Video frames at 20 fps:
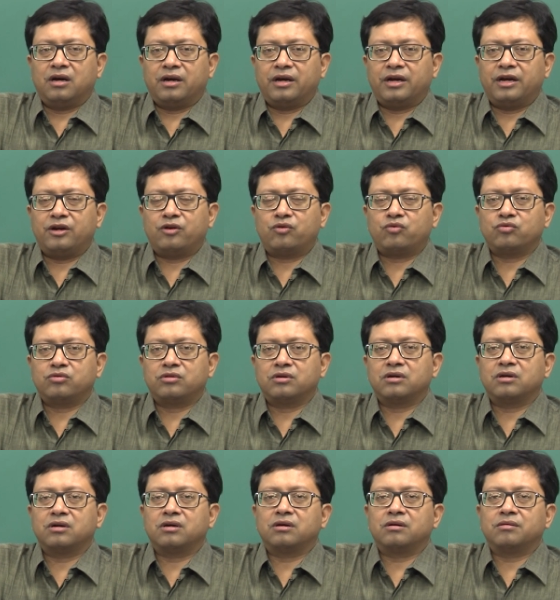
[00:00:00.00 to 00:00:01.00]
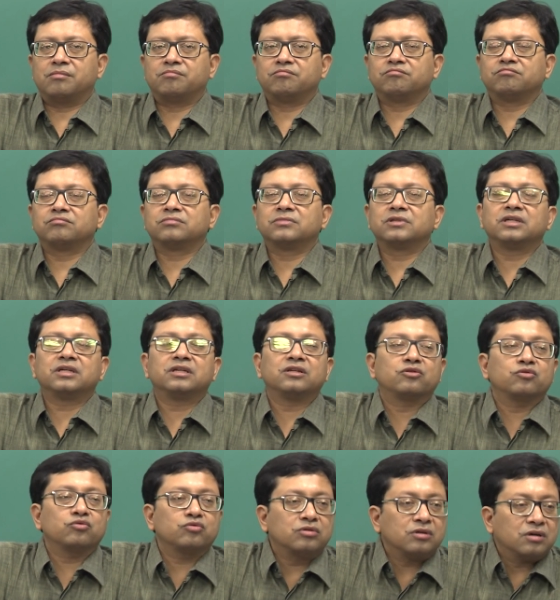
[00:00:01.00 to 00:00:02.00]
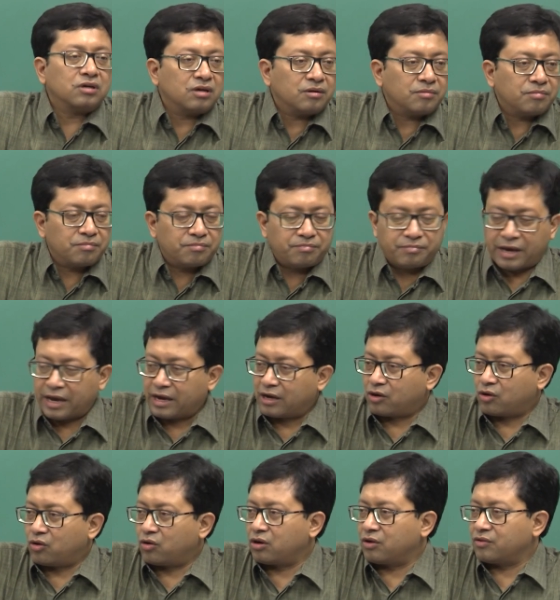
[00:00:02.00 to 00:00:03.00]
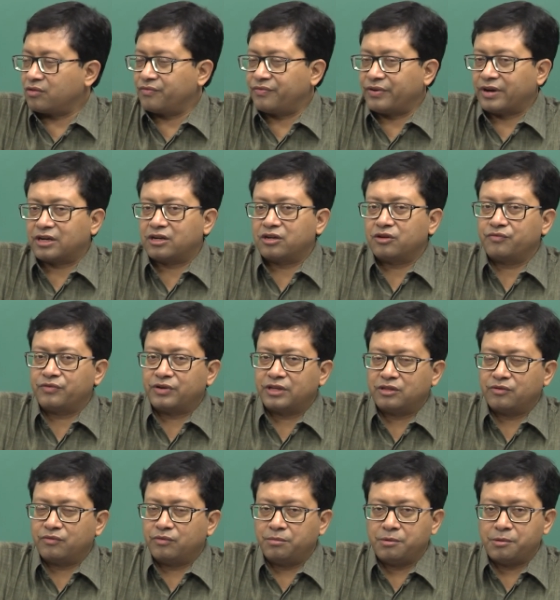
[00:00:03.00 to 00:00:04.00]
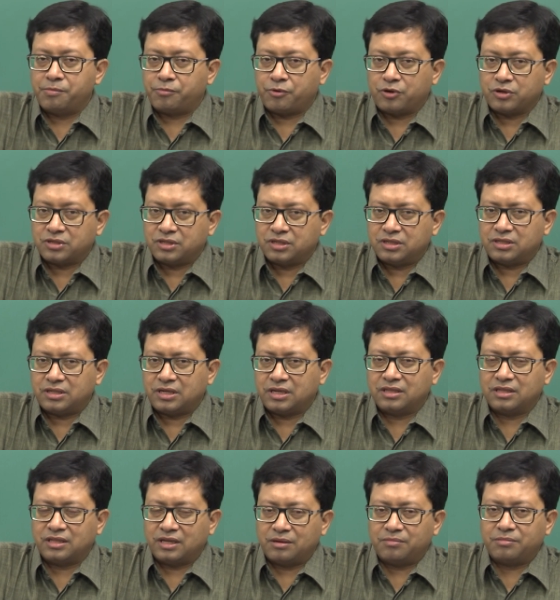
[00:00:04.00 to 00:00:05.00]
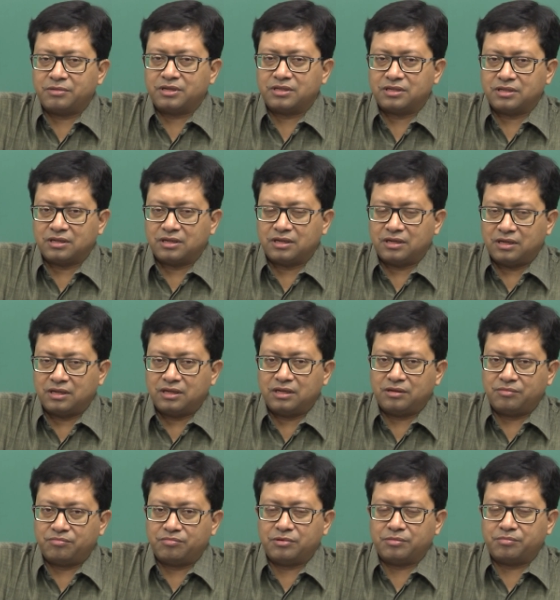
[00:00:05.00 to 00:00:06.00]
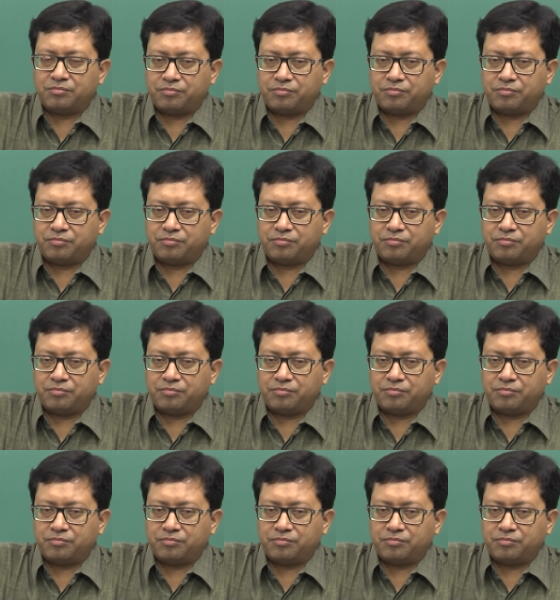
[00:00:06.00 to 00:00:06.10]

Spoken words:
into the background of the factory where they will be processed, and then basically